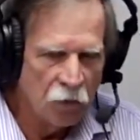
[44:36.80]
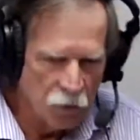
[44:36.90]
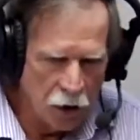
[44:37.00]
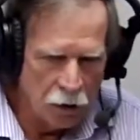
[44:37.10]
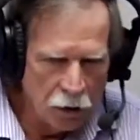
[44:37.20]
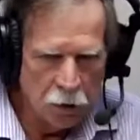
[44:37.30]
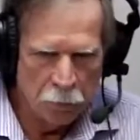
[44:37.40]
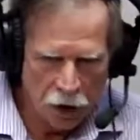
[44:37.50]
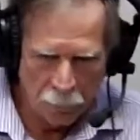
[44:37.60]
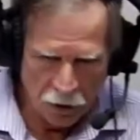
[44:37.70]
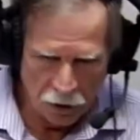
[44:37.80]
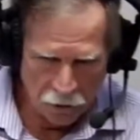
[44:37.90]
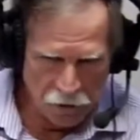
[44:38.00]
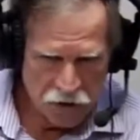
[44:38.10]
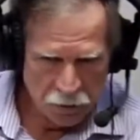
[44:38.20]
then you play it
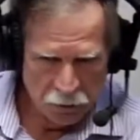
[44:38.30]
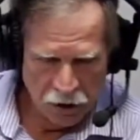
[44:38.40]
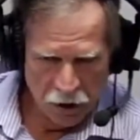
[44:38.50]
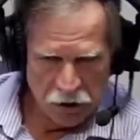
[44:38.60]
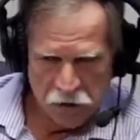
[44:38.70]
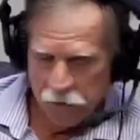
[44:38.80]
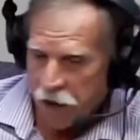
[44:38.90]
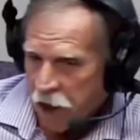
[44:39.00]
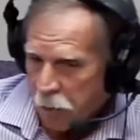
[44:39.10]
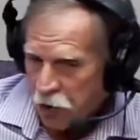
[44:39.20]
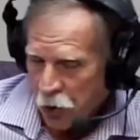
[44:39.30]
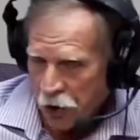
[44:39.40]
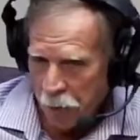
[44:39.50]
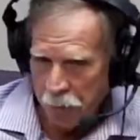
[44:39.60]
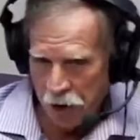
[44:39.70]
better than somebody else. If you keep
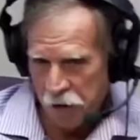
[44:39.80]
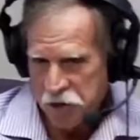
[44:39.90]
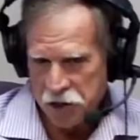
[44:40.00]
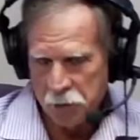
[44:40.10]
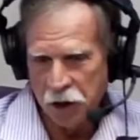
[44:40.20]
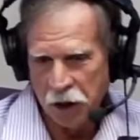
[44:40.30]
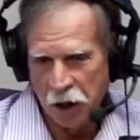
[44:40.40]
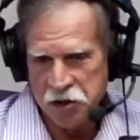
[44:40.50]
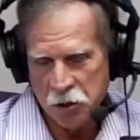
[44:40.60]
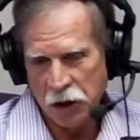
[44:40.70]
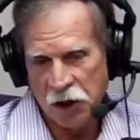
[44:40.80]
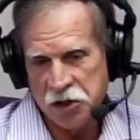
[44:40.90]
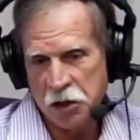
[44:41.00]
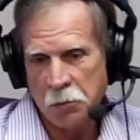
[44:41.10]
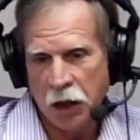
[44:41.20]
doing it better than somebody else, you'll
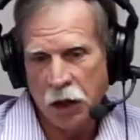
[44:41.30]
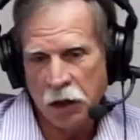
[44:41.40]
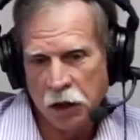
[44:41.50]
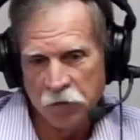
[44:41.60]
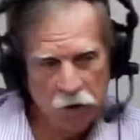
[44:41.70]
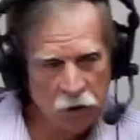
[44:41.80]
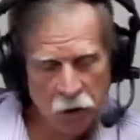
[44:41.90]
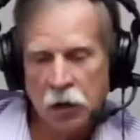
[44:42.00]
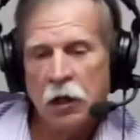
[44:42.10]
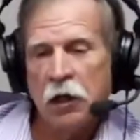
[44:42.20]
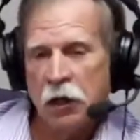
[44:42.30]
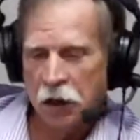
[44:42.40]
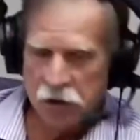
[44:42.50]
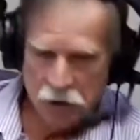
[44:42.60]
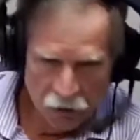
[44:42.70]
actually make it. If you do it
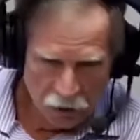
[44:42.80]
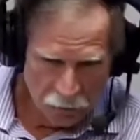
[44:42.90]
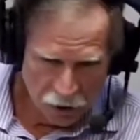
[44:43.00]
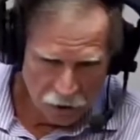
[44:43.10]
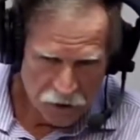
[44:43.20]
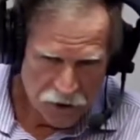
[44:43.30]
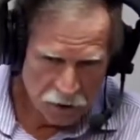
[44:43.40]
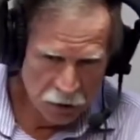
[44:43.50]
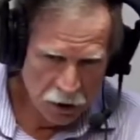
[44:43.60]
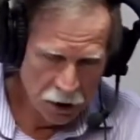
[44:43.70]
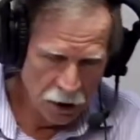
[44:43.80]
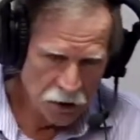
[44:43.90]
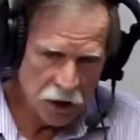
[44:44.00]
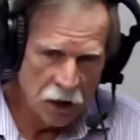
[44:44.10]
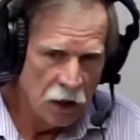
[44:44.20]
continually better than somebody
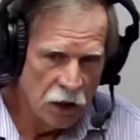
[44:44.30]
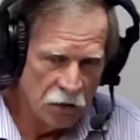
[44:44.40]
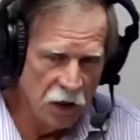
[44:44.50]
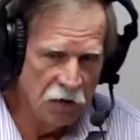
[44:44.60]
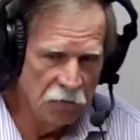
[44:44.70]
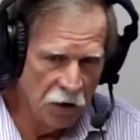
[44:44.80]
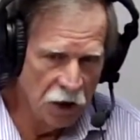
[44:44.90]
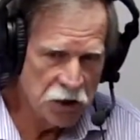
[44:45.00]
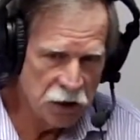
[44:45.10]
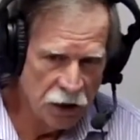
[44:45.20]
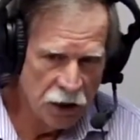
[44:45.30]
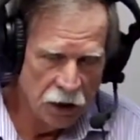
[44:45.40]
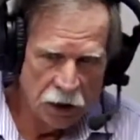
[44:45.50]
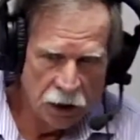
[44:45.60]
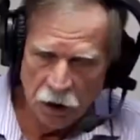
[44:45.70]
else, then eventually
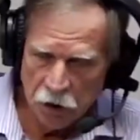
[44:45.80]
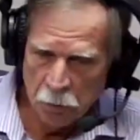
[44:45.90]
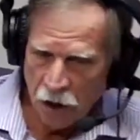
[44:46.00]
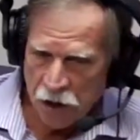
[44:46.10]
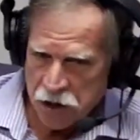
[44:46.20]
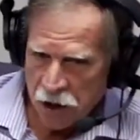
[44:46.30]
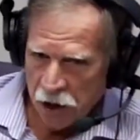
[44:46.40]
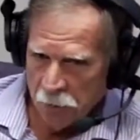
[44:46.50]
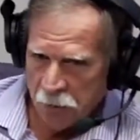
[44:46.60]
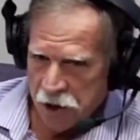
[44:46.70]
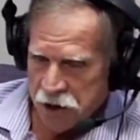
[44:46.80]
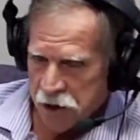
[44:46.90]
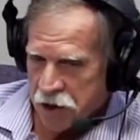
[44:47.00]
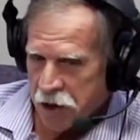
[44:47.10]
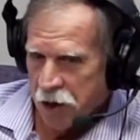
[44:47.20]
uh, you might stay in
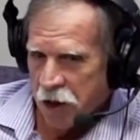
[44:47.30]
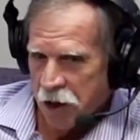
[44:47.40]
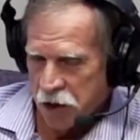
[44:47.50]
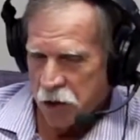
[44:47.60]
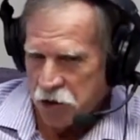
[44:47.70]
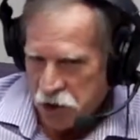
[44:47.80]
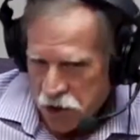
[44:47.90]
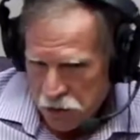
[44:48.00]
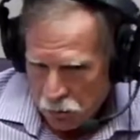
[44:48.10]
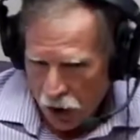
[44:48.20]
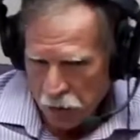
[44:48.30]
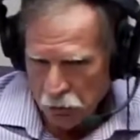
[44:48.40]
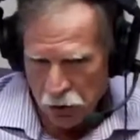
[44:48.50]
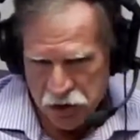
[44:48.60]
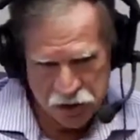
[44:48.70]
business. So my
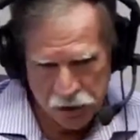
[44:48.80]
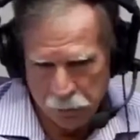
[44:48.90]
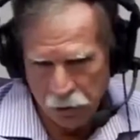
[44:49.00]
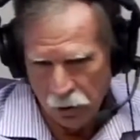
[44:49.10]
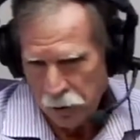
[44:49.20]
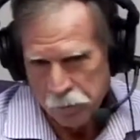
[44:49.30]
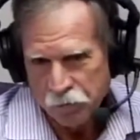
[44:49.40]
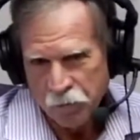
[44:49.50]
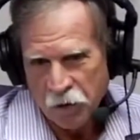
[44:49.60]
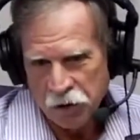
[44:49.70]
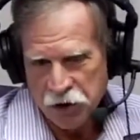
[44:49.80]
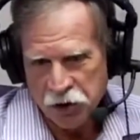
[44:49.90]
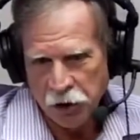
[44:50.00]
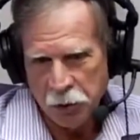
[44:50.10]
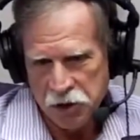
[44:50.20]
most simple
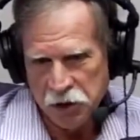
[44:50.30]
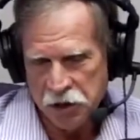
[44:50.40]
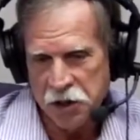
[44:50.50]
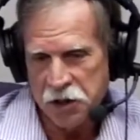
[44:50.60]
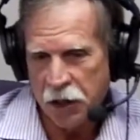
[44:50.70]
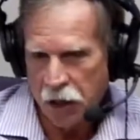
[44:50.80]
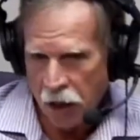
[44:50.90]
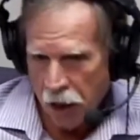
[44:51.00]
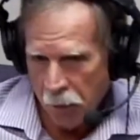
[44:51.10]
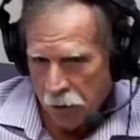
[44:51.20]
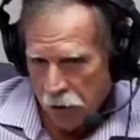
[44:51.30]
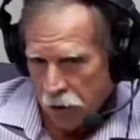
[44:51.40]
description is it's a game.